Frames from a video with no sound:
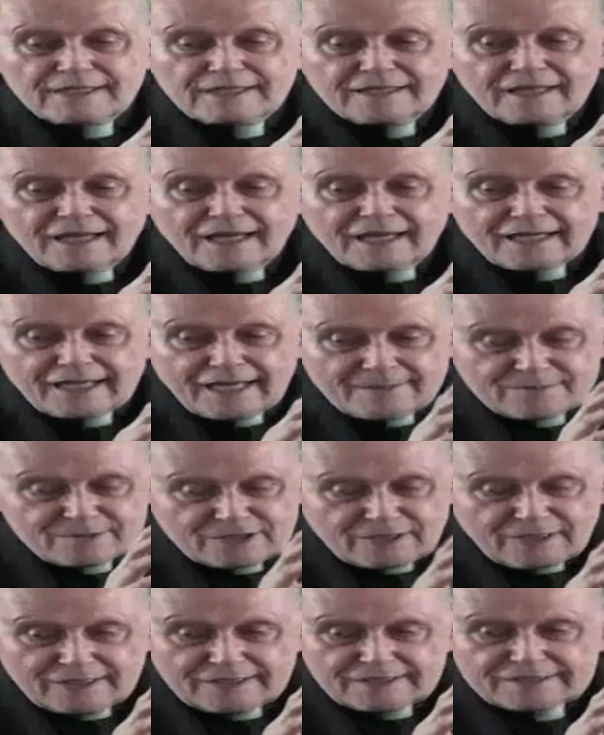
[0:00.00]
church
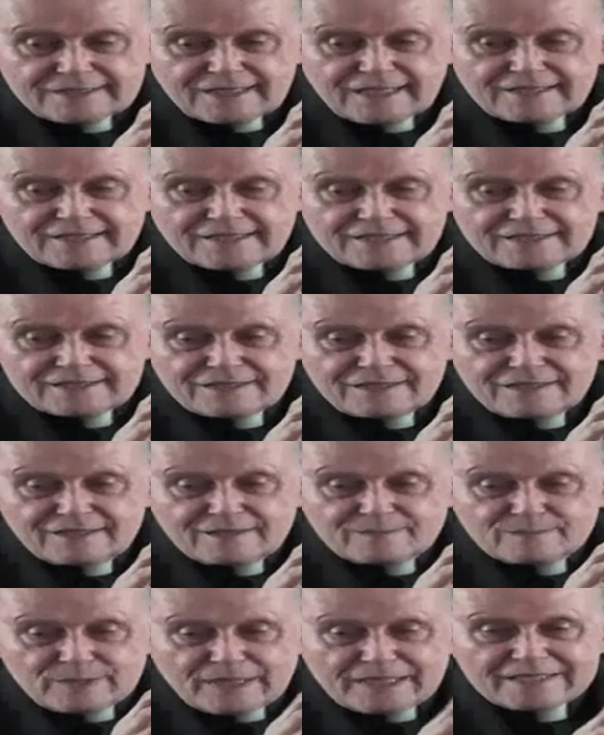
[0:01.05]
history,
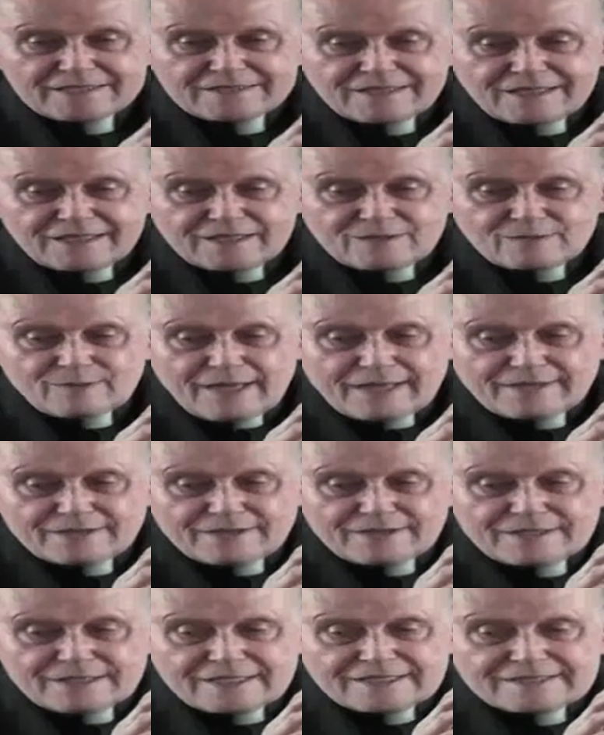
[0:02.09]
women were
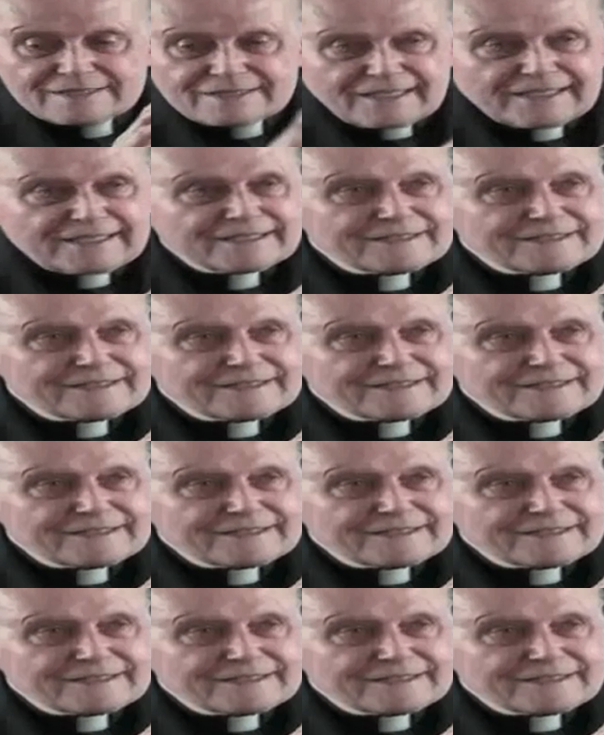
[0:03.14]
generally,